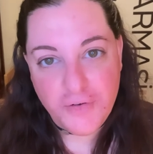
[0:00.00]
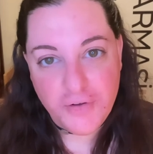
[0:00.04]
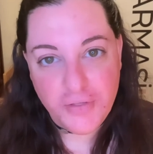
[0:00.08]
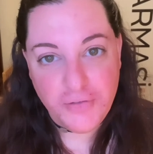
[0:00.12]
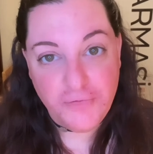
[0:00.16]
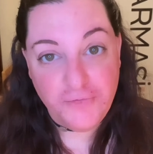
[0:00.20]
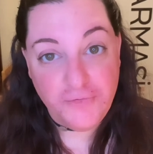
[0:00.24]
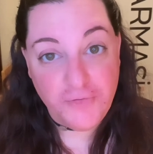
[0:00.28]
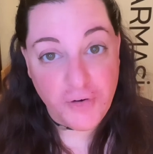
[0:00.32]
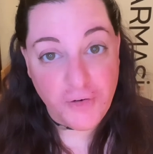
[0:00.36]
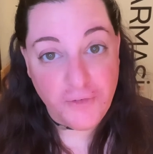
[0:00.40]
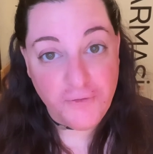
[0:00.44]

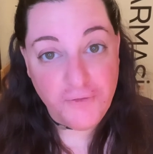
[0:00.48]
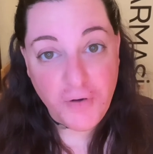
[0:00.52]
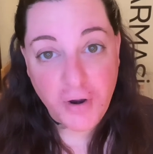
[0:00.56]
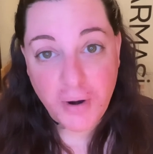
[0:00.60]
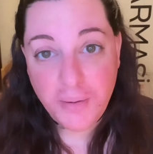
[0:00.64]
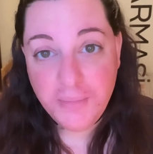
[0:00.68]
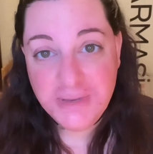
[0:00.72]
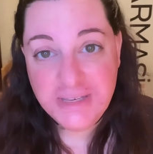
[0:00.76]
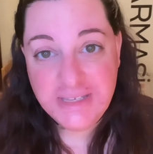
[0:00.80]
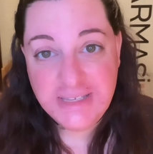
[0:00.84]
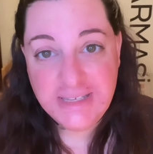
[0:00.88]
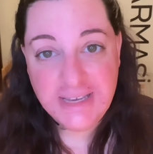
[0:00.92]
For
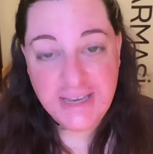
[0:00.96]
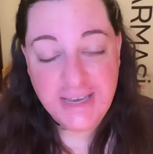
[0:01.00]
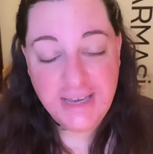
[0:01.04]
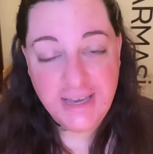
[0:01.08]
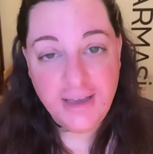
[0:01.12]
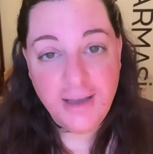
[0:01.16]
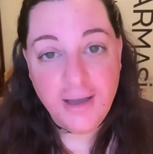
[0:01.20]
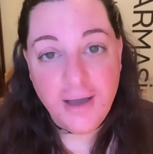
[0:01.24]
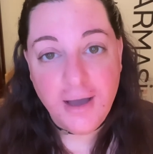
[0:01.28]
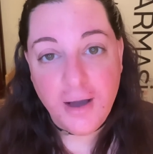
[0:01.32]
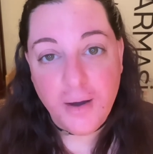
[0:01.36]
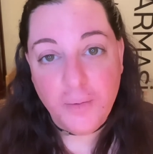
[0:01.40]

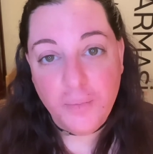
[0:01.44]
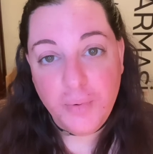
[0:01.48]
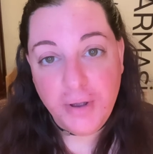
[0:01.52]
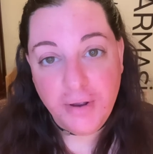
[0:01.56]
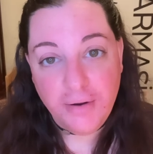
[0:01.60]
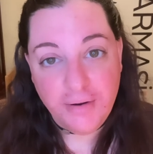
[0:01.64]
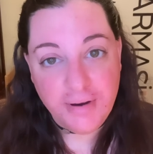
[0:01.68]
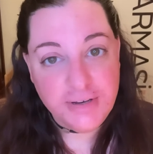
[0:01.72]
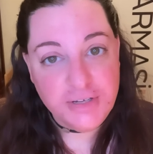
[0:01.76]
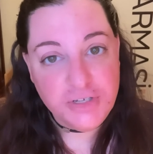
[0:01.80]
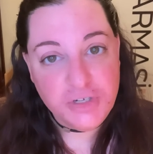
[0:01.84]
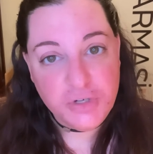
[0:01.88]
pharmacy, we are
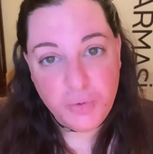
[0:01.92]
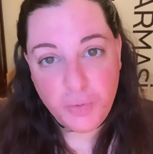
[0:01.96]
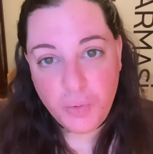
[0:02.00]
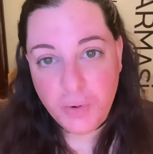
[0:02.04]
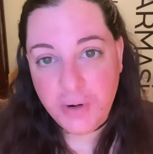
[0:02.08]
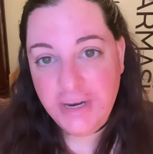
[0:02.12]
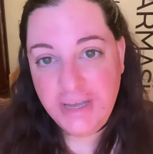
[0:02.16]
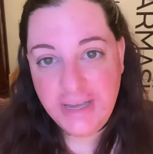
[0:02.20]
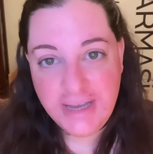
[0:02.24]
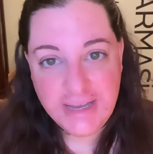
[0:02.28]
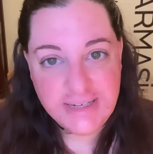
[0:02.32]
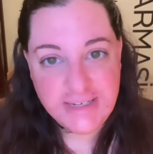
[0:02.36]
in
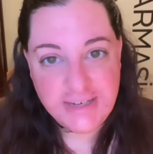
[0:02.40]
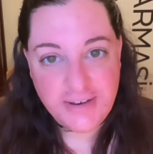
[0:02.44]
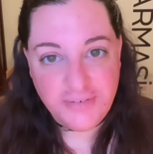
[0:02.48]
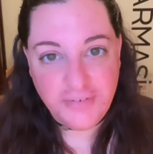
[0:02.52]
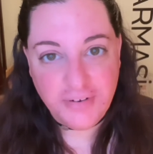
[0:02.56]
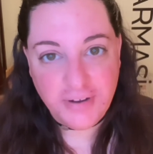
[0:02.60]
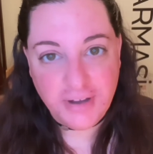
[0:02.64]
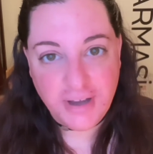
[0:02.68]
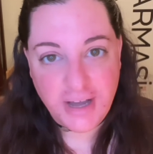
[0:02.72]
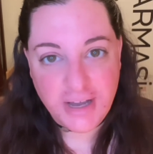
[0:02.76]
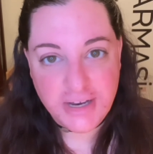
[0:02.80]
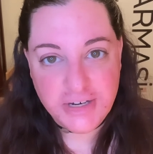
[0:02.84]
28
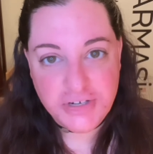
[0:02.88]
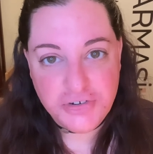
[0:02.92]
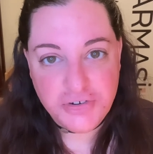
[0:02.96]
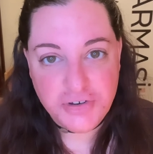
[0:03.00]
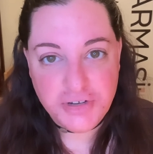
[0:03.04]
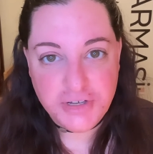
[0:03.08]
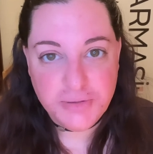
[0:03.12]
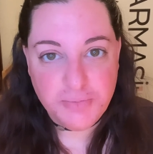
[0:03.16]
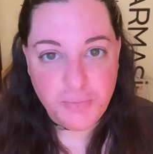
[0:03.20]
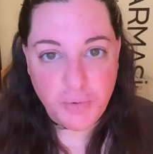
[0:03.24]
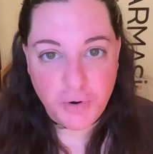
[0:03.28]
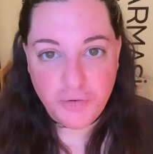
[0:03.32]
different
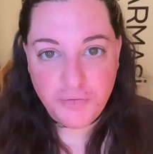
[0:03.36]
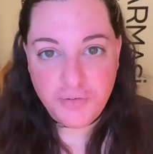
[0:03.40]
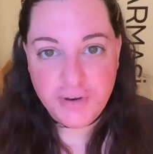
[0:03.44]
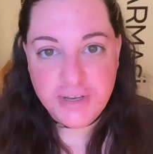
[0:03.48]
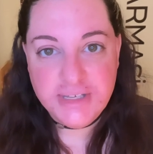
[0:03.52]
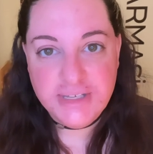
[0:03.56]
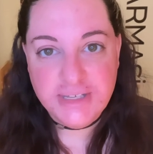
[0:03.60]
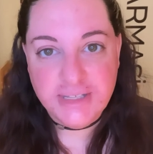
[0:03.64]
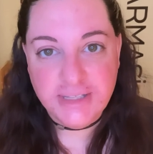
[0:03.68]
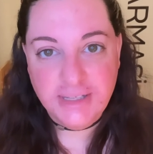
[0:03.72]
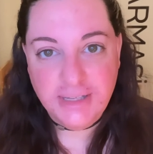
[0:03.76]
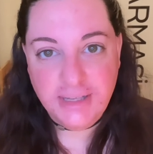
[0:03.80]
countries, more
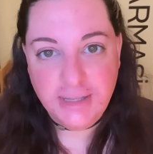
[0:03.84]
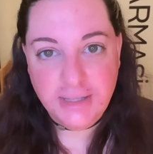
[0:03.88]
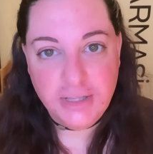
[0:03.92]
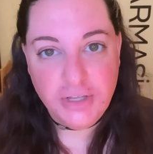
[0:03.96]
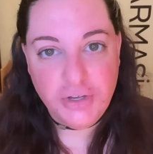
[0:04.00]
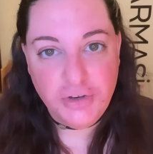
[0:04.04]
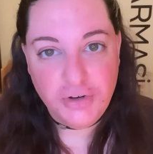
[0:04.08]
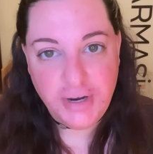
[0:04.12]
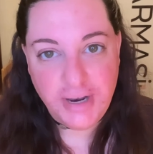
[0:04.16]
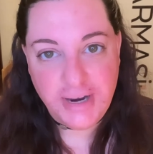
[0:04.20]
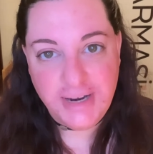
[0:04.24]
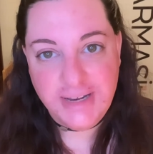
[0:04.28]
recently the
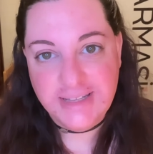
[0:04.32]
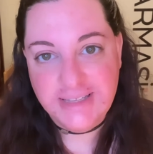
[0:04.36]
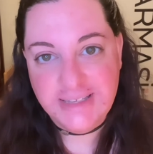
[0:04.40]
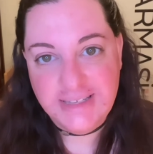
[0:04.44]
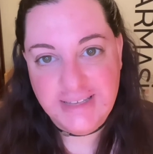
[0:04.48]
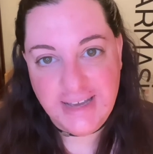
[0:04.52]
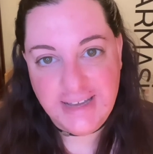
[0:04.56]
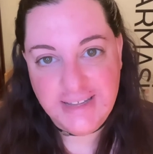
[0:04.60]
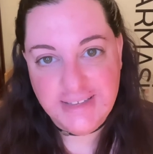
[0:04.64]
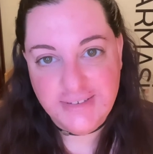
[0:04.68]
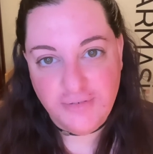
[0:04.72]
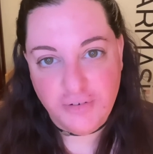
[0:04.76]
United
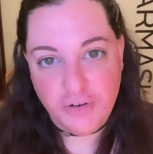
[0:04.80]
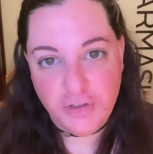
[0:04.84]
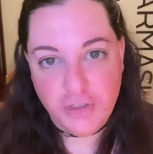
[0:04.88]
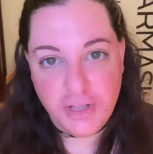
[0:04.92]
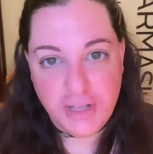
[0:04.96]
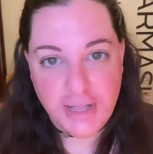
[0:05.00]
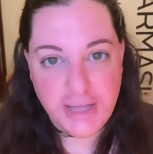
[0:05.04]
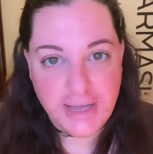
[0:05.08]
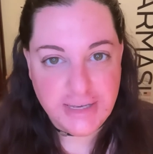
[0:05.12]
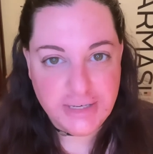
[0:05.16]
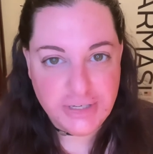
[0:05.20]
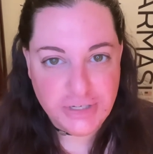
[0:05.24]
States for the
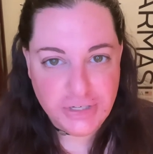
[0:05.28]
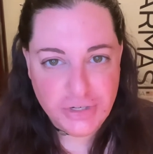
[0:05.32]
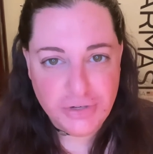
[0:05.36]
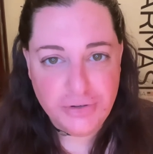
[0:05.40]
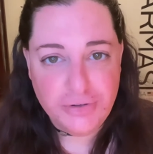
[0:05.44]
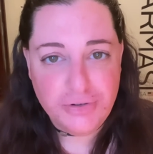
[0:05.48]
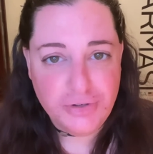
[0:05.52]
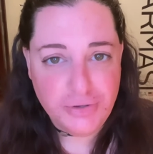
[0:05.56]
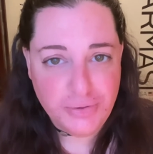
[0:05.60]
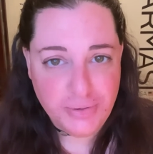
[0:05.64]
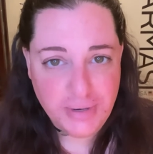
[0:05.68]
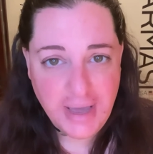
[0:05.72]
last two
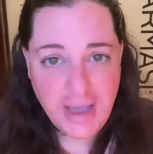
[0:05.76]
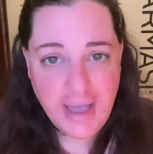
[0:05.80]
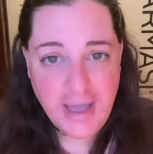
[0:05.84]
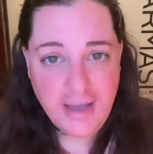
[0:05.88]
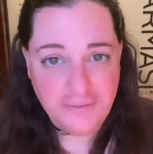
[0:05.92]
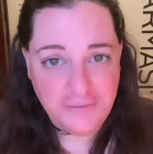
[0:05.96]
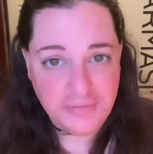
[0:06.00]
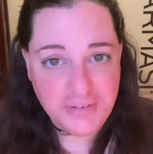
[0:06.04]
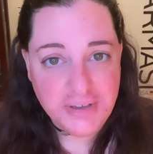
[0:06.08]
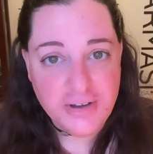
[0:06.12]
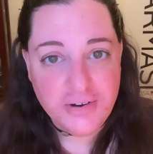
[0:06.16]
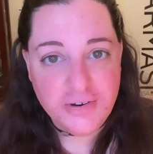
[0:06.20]
and a
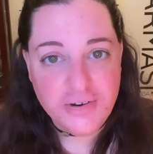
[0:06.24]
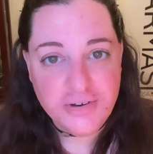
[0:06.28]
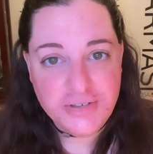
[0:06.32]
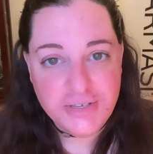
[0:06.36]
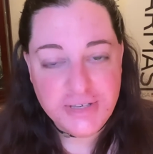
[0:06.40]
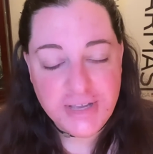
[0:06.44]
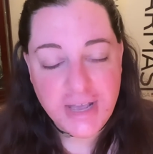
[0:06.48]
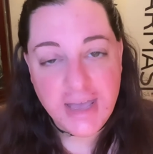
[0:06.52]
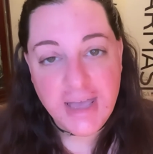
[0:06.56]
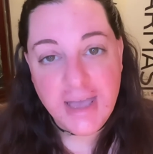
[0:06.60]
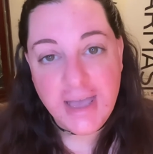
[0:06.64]
half years.